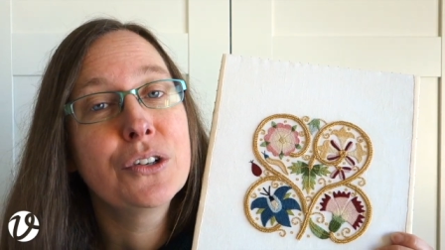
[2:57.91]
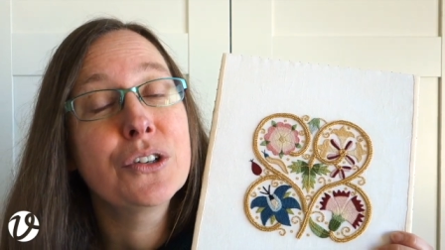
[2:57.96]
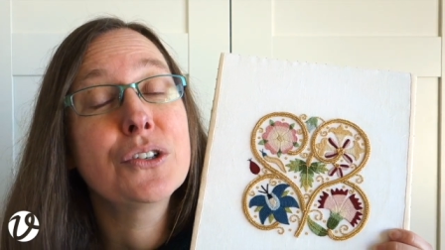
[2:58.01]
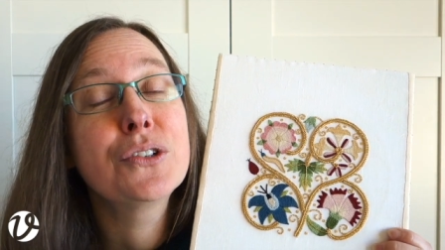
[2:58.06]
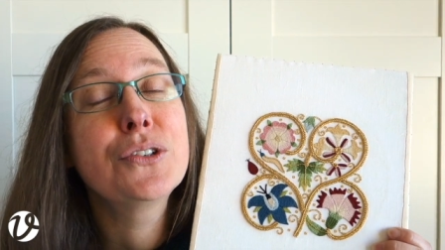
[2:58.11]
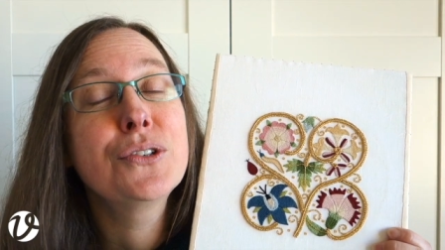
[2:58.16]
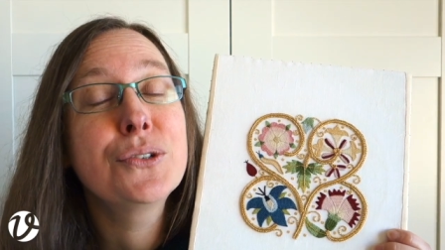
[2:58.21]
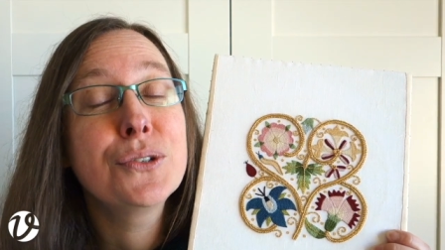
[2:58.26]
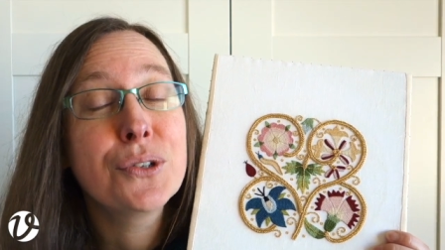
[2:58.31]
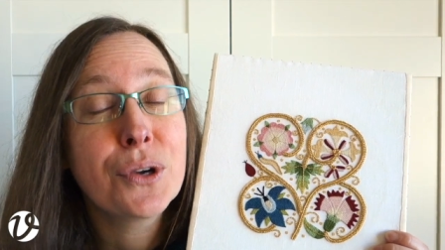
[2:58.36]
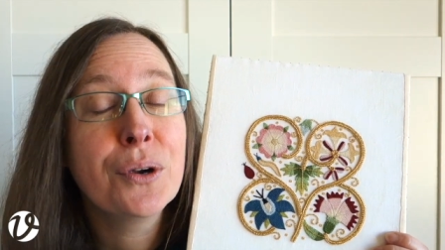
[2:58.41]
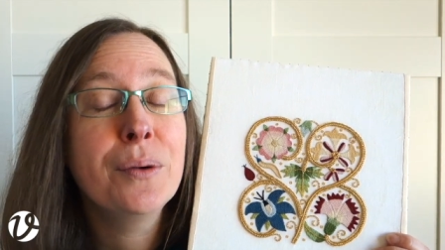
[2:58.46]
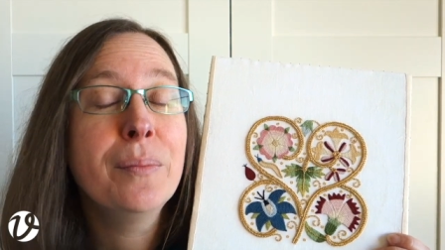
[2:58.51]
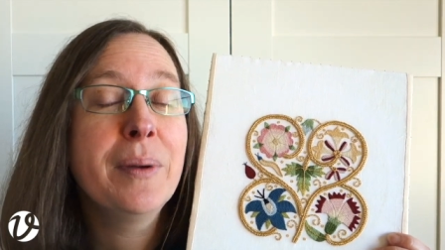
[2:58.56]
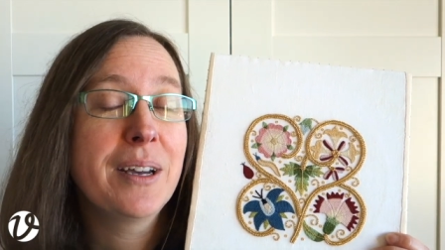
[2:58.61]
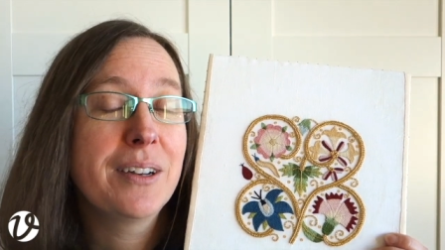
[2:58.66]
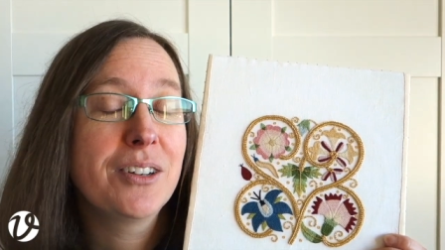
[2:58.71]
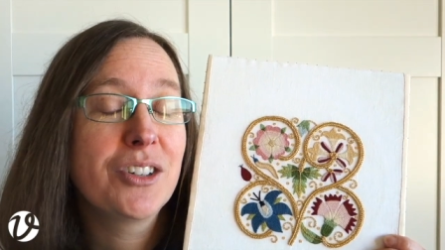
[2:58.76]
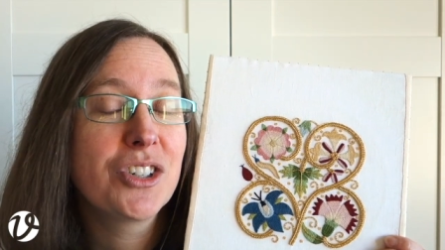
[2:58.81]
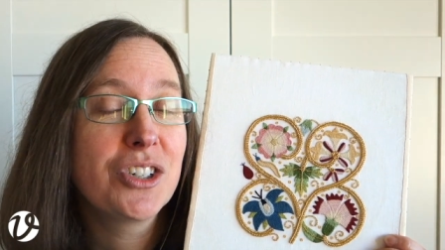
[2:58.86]
so
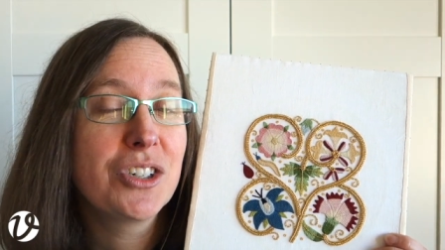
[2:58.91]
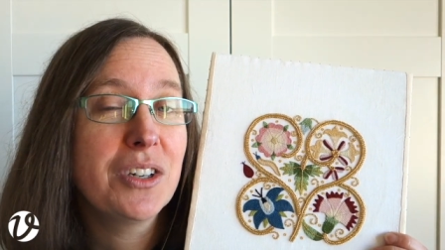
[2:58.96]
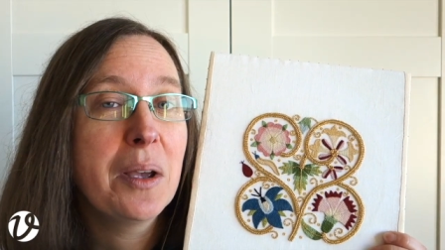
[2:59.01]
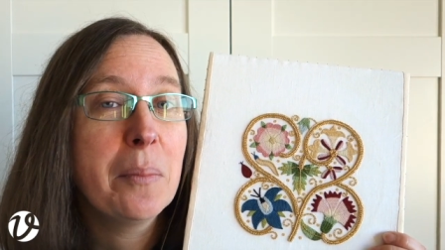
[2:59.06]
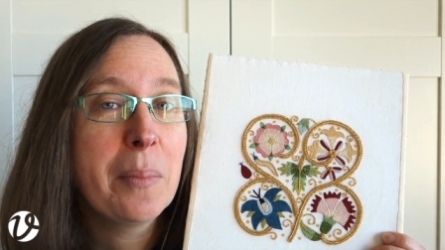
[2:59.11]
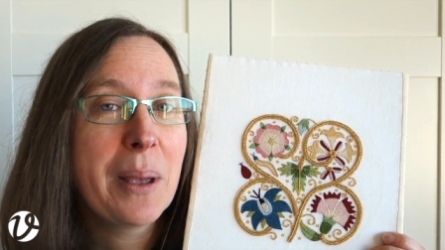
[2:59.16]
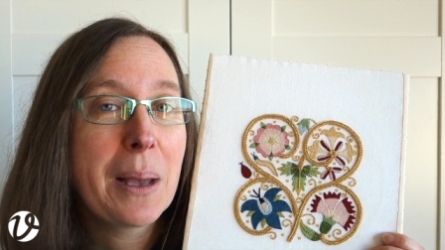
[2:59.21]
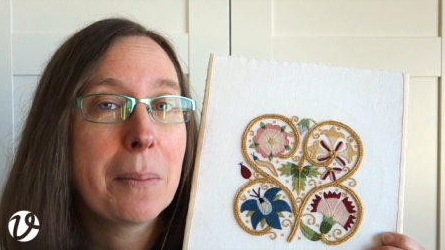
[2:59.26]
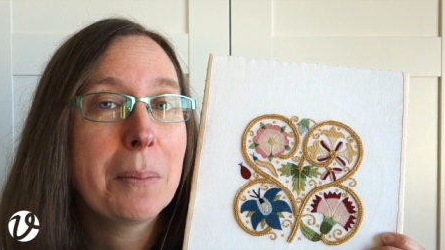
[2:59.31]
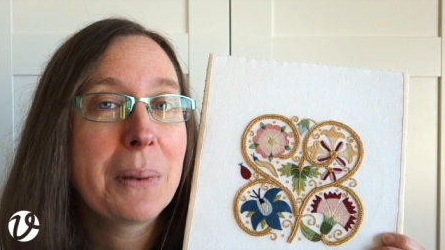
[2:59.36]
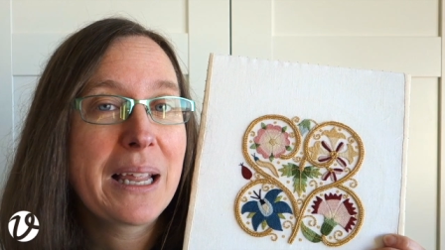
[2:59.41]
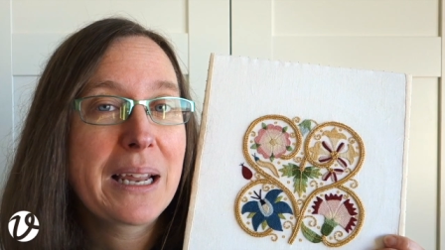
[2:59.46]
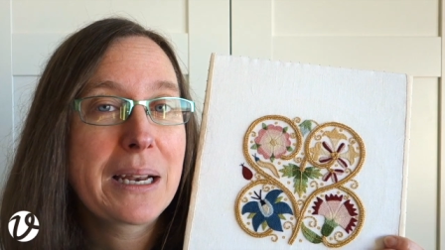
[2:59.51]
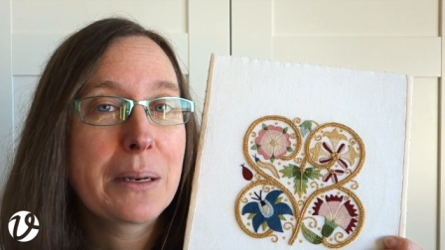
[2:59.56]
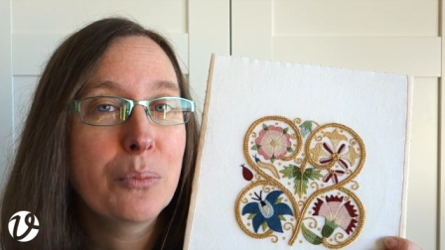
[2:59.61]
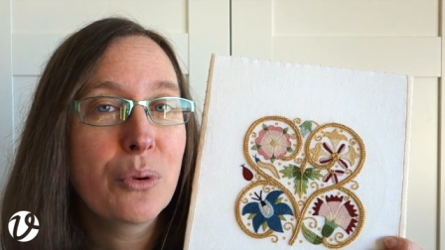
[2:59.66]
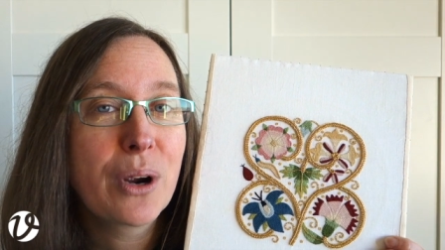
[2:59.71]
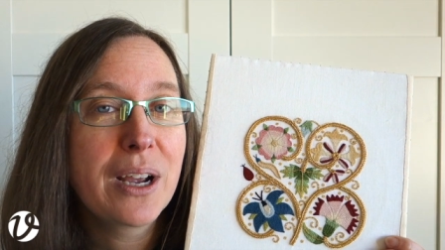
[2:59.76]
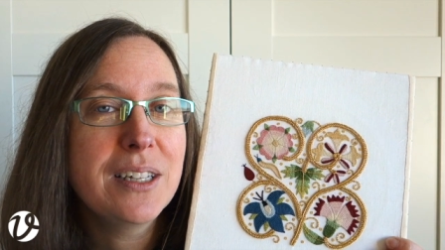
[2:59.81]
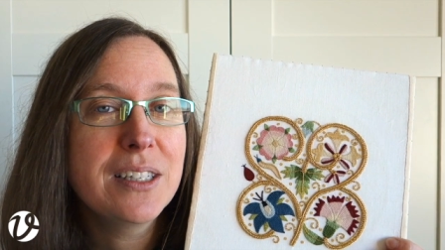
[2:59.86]
much about
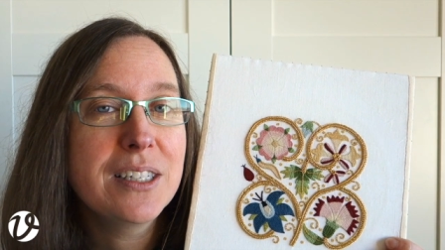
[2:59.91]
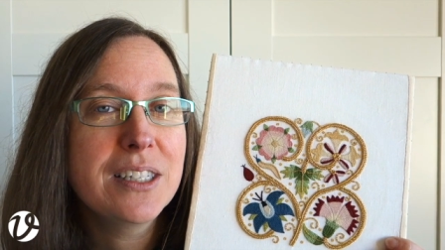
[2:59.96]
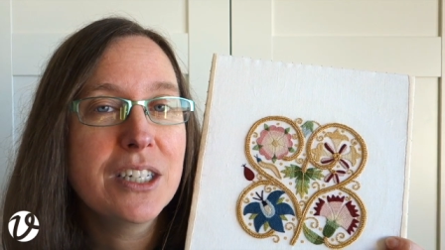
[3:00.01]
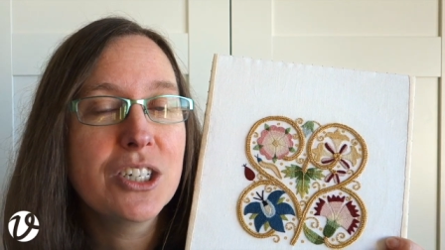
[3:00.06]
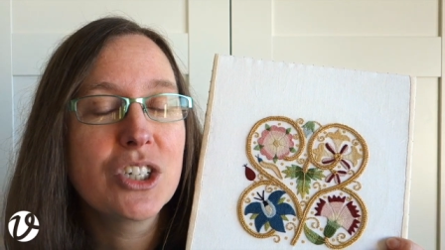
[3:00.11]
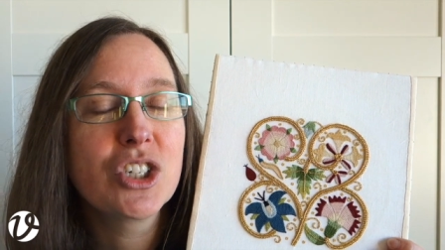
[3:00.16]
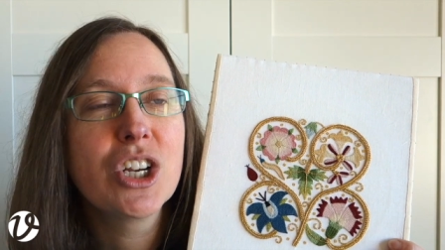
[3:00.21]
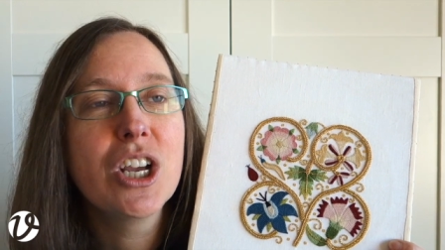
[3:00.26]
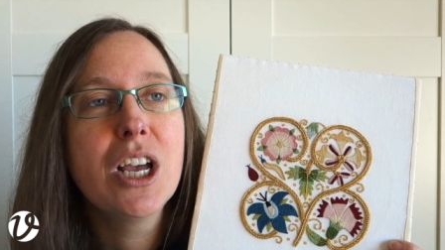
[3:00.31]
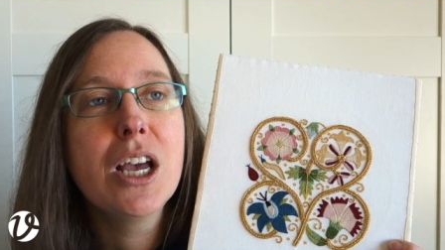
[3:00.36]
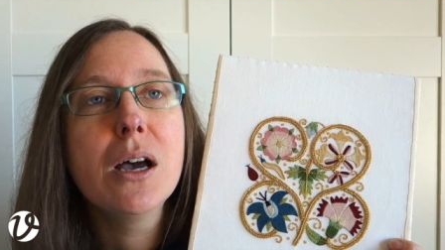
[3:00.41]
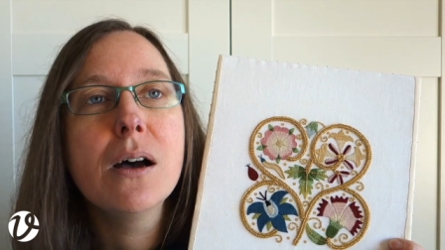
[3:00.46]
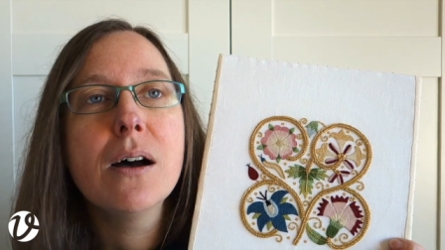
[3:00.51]
plaited braid stitch.